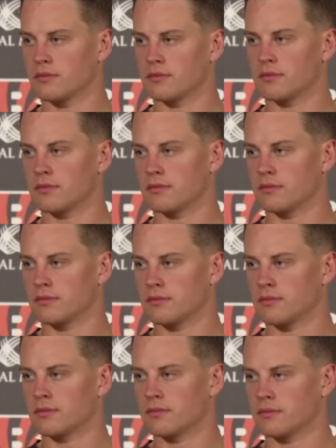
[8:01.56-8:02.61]
what's them,
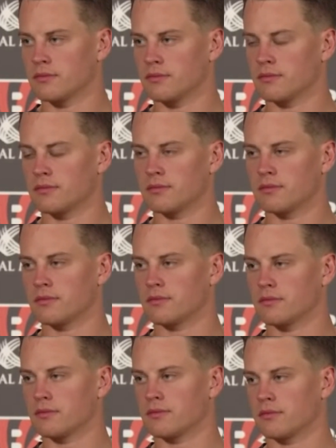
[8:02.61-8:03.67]
what, what makes them a
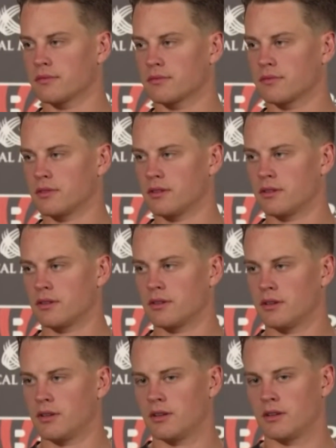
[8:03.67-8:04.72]
challenging unit to go up
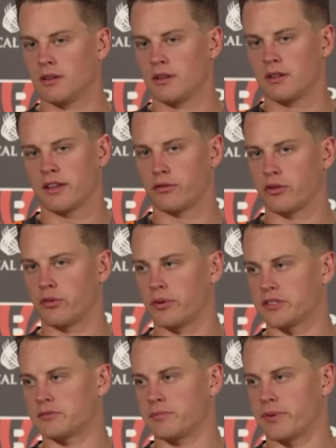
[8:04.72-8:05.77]
against? They have one of the
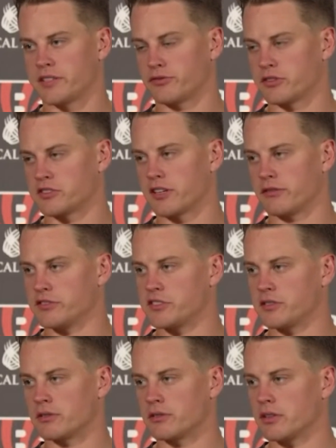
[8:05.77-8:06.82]
best, best front sevens
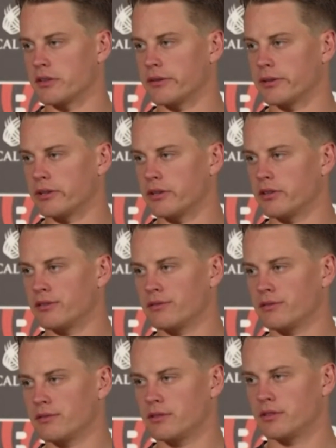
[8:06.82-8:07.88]
in, in the league,
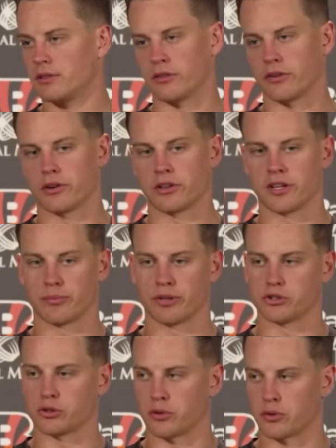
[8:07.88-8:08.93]
and they're going to get
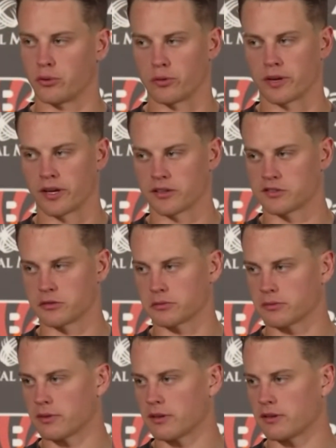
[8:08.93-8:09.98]
pressure on the quarterback. So,
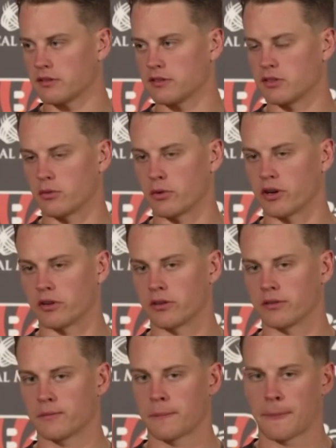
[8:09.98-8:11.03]
you know, we're going to
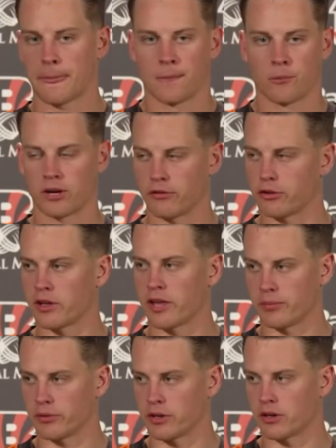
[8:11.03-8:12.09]
we're gonna have a good
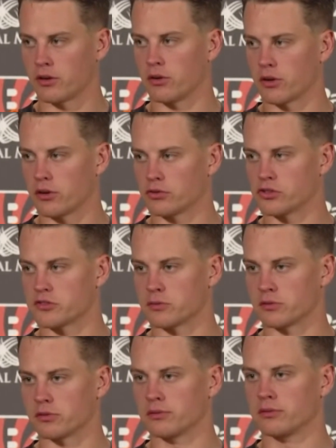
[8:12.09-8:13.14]
game plan. I know our coaches
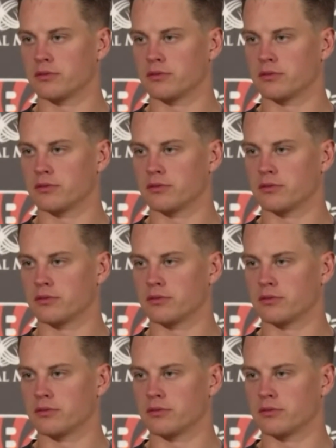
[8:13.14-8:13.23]
will